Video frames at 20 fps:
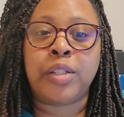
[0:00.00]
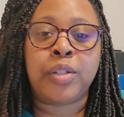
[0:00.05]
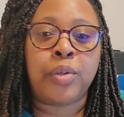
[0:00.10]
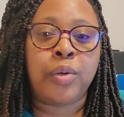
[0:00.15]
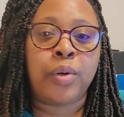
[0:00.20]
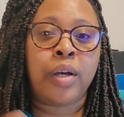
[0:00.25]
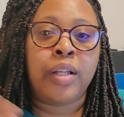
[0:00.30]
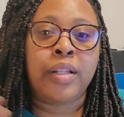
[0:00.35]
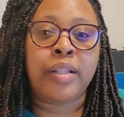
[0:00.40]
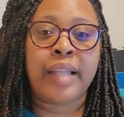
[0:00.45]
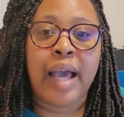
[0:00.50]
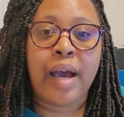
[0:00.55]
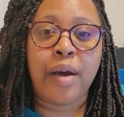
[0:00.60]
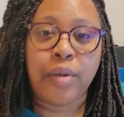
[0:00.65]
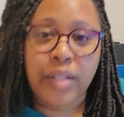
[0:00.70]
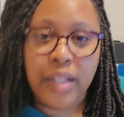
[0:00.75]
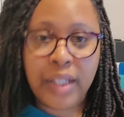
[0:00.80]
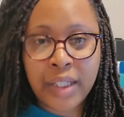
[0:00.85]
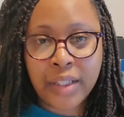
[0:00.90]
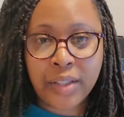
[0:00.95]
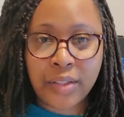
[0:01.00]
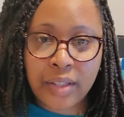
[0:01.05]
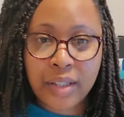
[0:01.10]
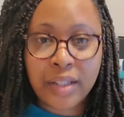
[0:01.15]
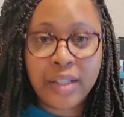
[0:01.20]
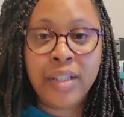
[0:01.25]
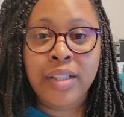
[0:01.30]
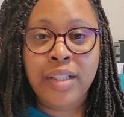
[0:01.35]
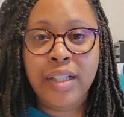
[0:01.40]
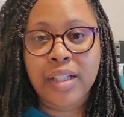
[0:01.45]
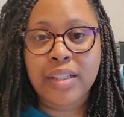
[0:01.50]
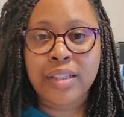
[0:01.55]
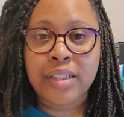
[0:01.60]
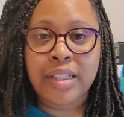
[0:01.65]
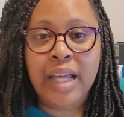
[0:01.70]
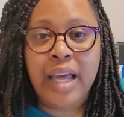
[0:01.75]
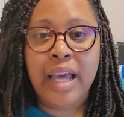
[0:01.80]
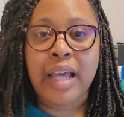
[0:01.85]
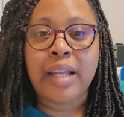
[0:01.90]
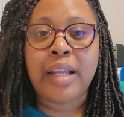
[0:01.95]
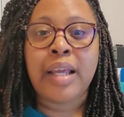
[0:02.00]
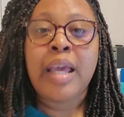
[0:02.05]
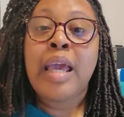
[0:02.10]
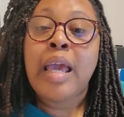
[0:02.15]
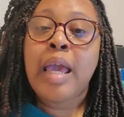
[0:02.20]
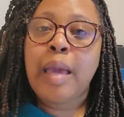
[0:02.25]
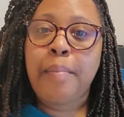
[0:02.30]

So undoubtedly, he d- he does that